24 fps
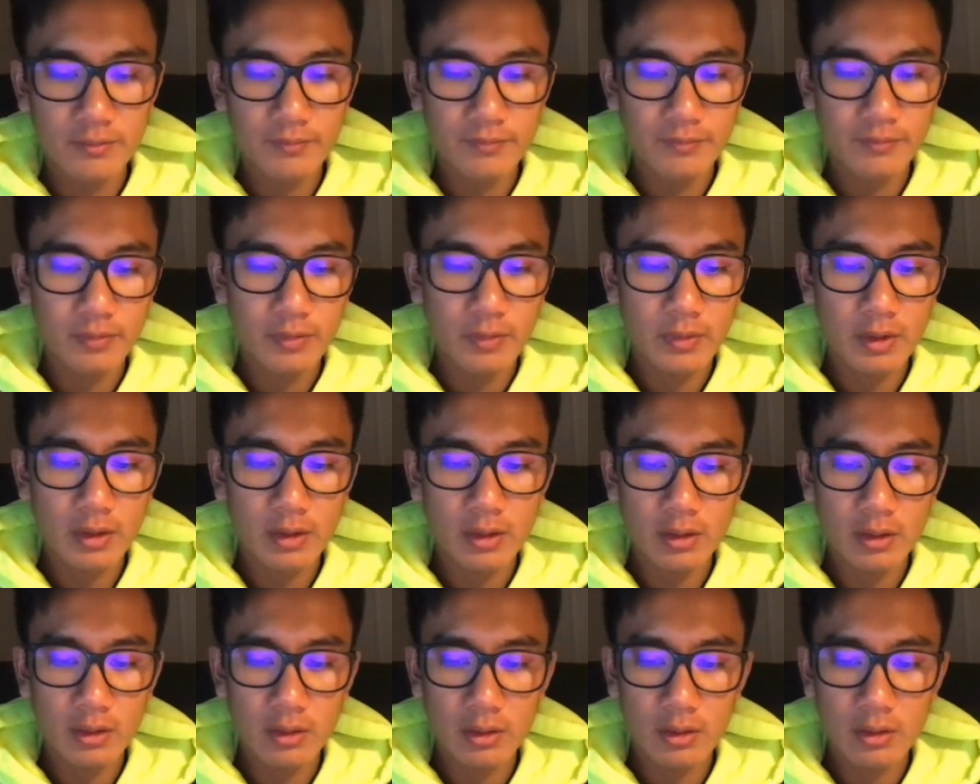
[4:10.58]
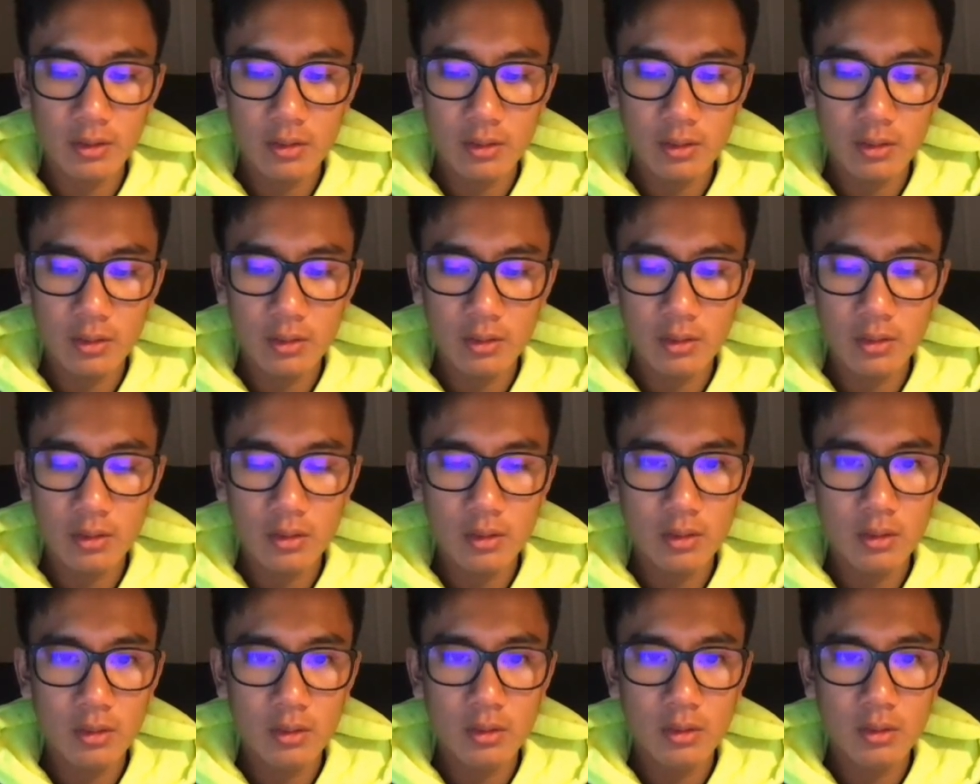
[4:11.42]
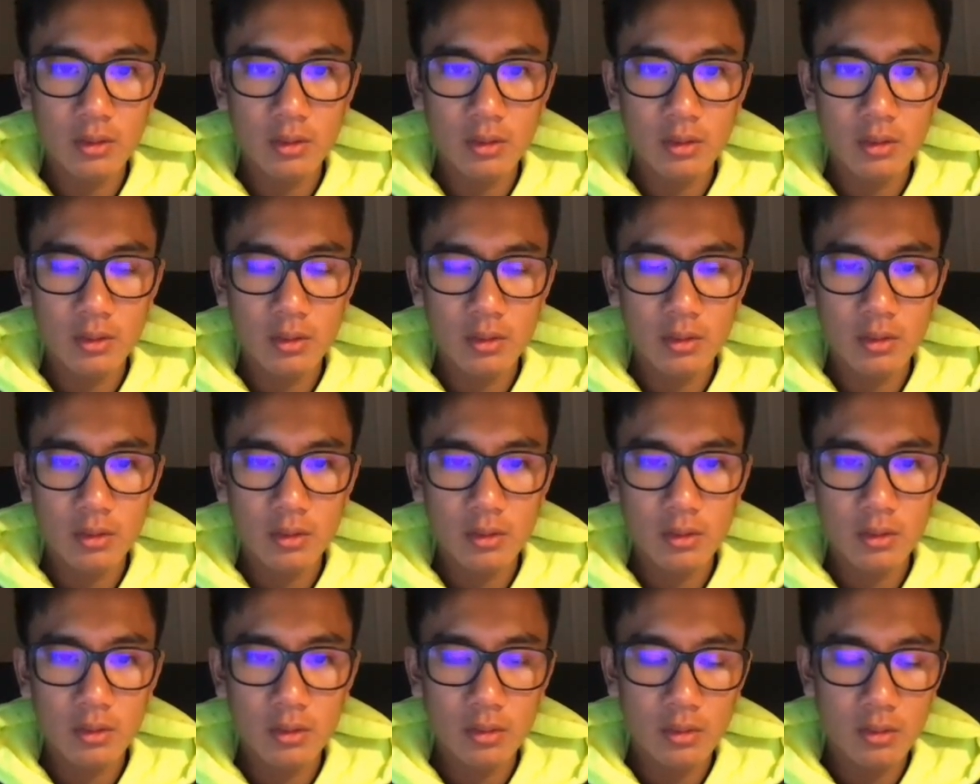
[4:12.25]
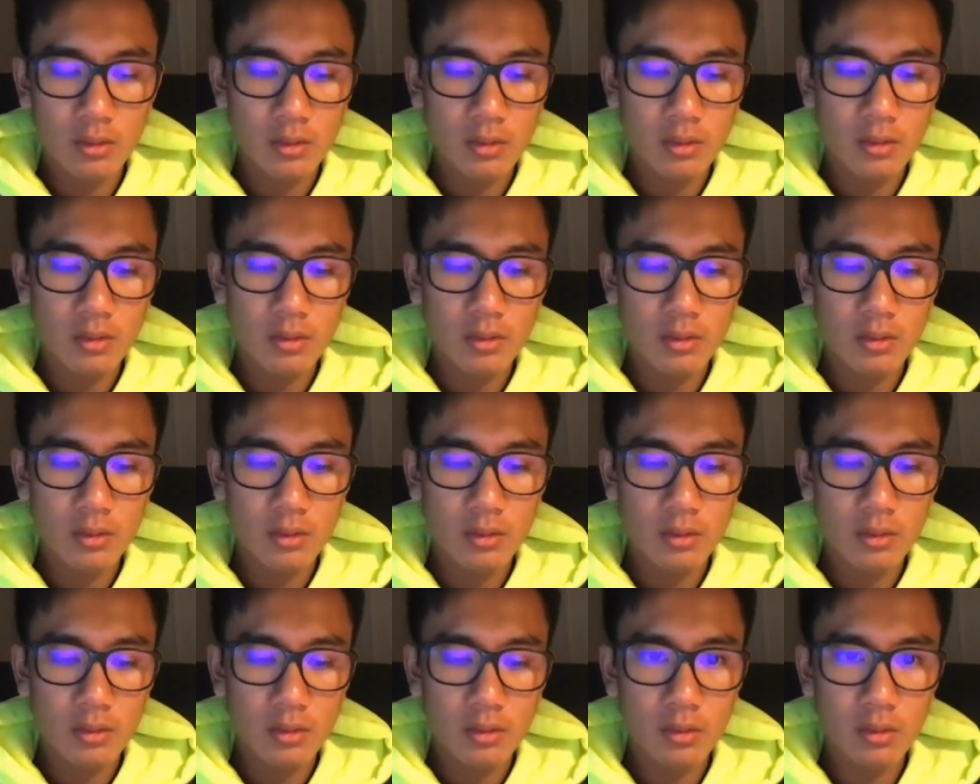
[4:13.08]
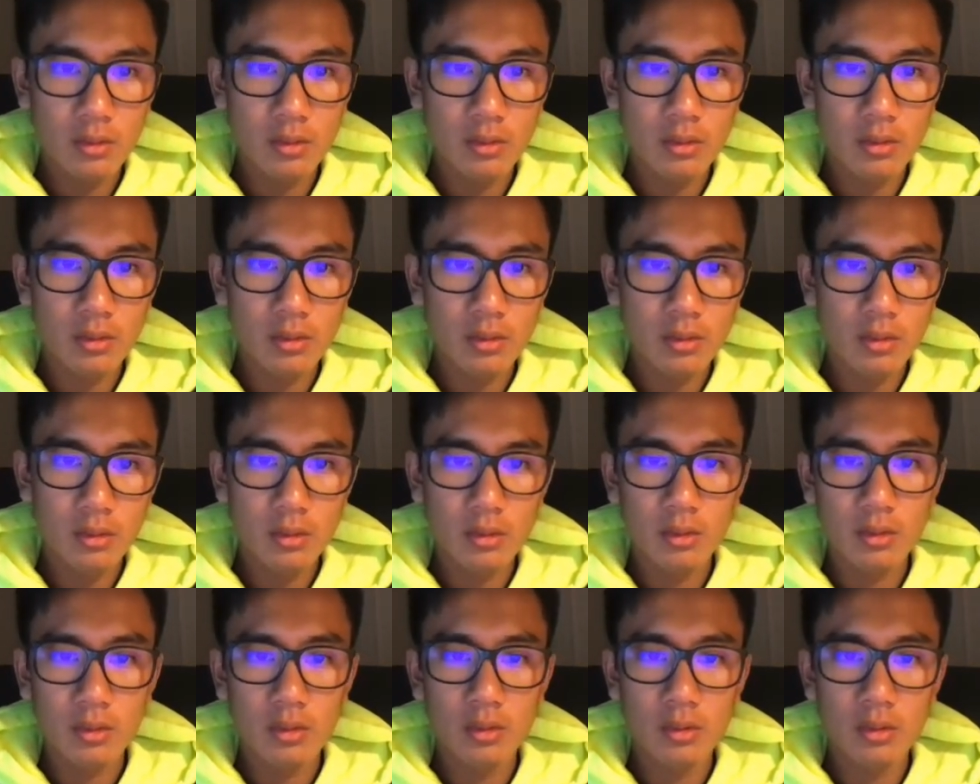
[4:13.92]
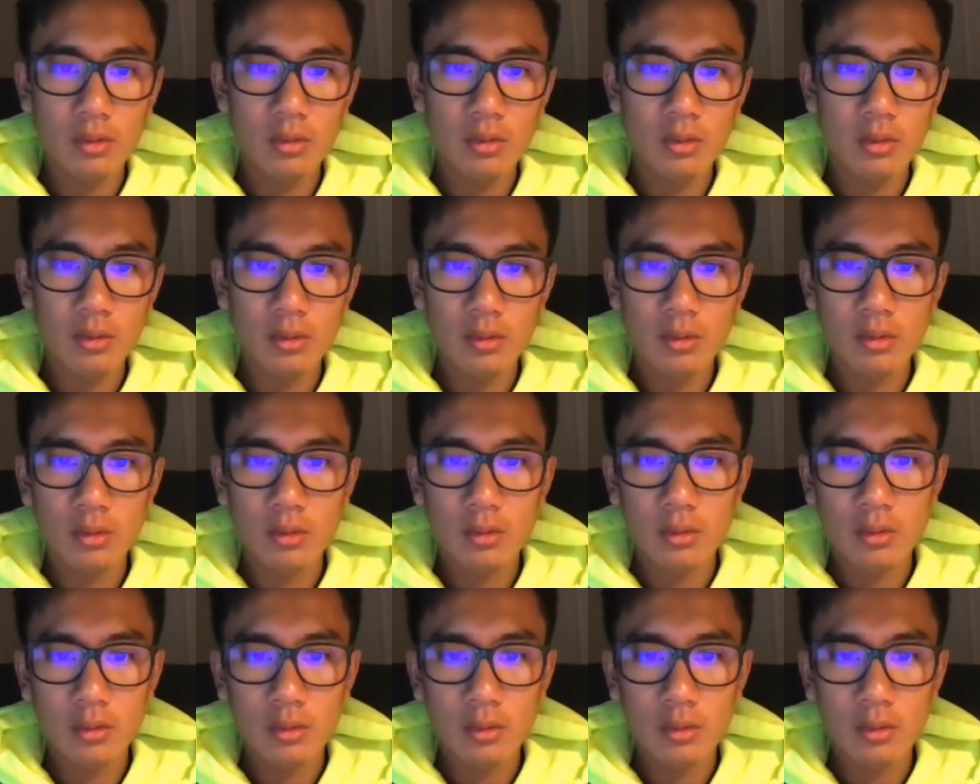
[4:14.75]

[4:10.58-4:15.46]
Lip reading: No one is speaking in this clip.